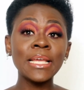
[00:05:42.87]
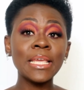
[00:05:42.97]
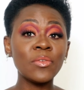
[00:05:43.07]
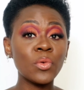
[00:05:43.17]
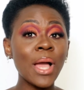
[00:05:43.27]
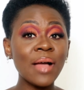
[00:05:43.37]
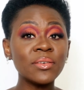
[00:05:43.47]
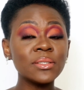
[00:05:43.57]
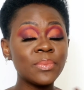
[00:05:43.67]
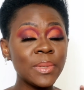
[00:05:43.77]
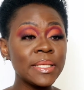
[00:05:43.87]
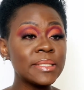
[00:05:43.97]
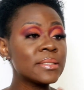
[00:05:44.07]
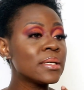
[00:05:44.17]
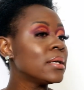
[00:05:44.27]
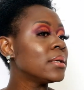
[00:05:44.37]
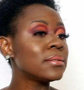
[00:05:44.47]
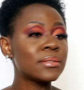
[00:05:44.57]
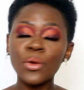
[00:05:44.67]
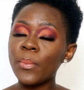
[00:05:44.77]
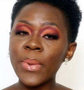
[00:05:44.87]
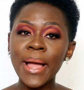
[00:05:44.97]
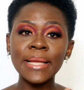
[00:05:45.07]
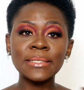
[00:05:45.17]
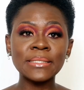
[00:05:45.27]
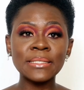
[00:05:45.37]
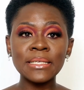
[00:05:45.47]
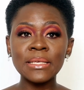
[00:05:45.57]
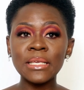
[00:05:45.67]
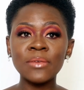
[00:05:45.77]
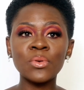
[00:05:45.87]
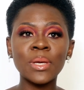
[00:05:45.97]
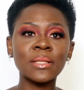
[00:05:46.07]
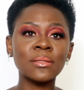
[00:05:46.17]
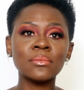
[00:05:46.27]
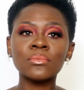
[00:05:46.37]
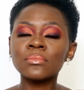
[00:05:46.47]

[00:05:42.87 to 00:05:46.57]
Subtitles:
If you haven't, please stop by, see if you can